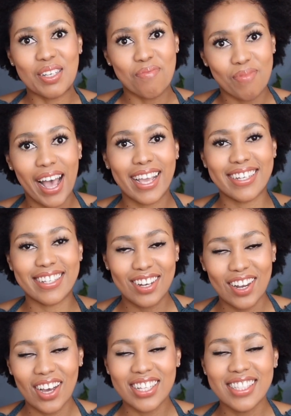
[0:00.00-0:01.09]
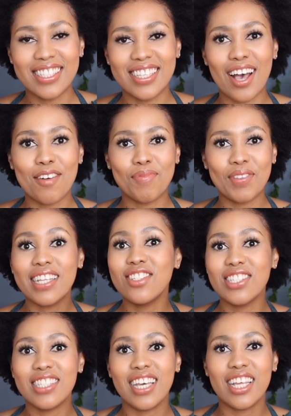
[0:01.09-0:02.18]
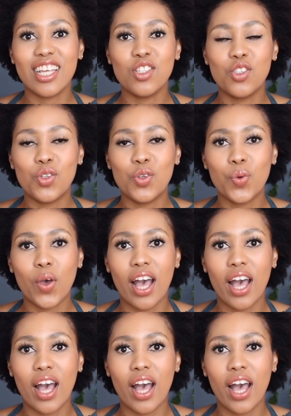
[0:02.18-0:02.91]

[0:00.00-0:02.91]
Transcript: your mind a lot, let's just get into